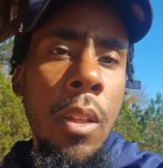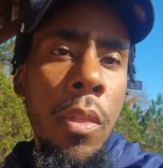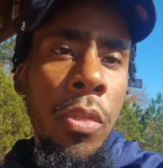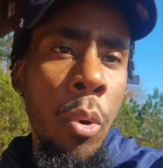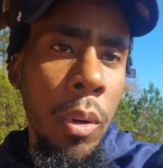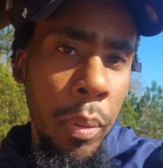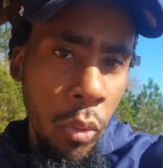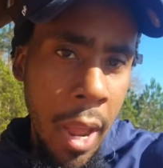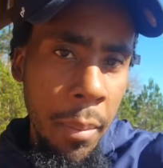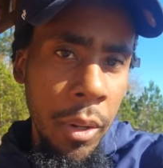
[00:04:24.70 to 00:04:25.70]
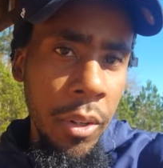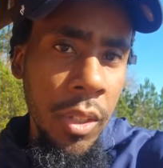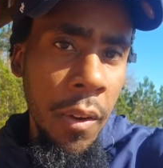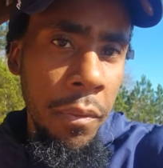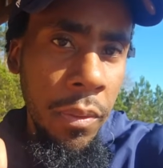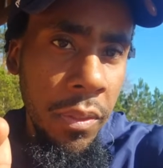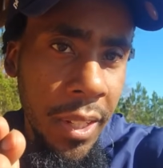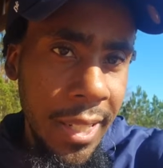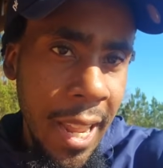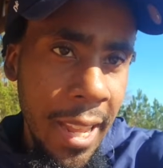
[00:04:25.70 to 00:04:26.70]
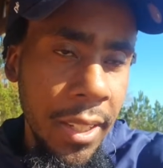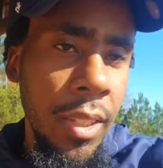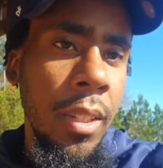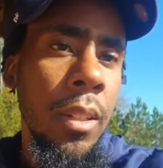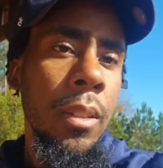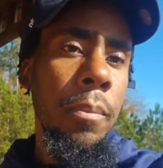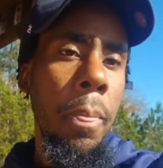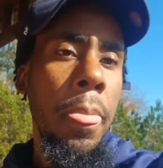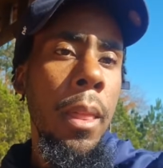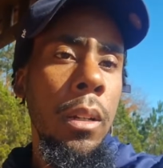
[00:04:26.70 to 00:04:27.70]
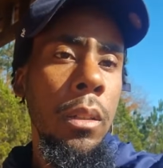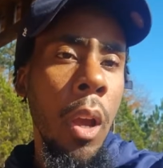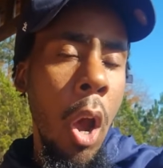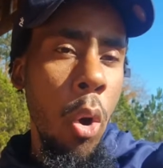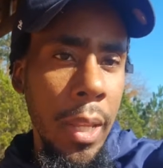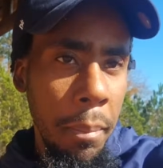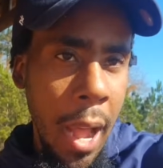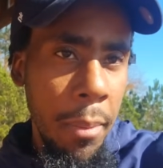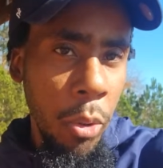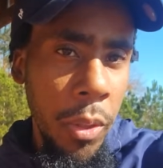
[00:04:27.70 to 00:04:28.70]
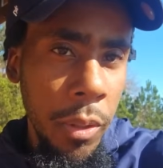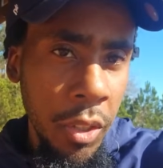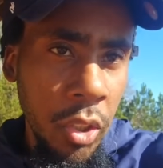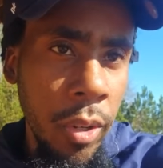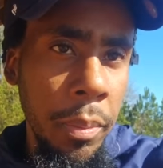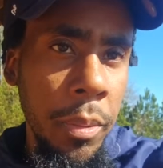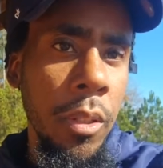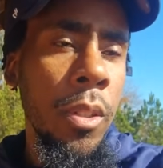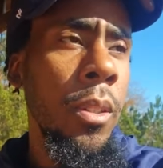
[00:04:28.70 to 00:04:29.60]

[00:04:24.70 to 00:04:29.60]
through the parameters of the text, the Holy Bible, the scriptures.